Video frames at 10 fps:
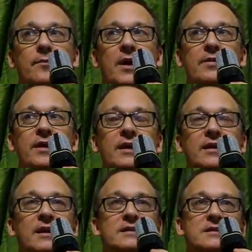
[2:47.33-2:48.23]
I think
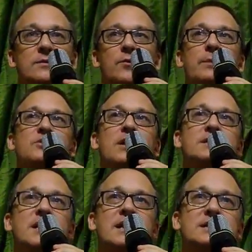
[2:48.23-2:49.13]
what I'm trying to
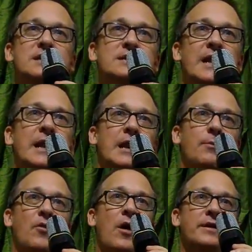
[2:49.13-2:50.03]
say is he's setting it up
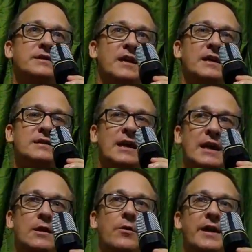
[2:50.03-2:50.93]
wrong. He's saying it's
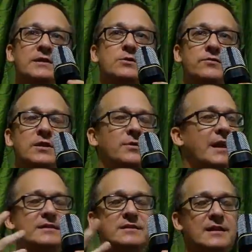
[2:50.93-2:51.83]
Aikido against UFC, but
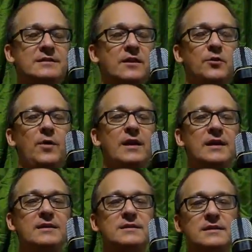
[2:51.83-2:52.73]
that's not the way it
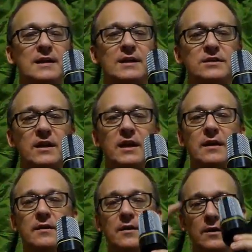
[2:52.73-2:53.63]
is. It's actually
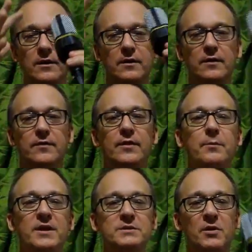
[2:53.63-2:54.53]
the
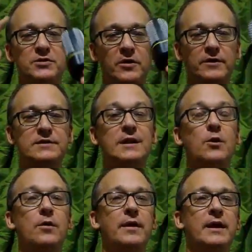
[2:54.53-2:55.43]
mixed martial arts.
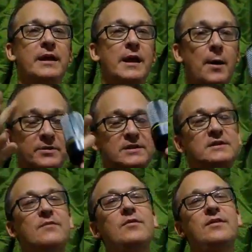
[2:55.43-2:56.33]
It
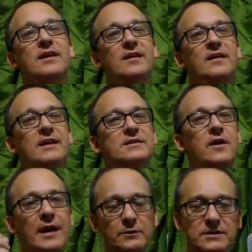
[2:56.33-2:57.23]
encompasses everything. It's
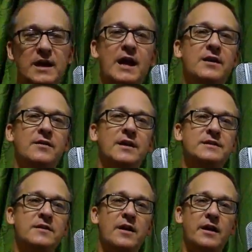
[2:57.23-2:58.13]
not outside it.
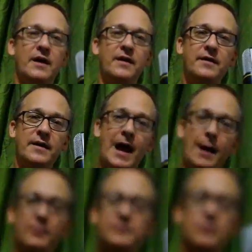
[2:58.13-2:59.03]
It's not a
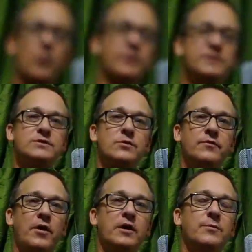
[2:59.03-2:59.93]
apples or oranges sort
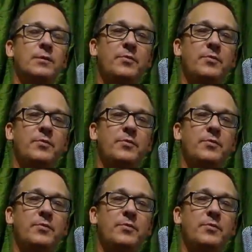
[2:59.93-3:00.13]
of argument.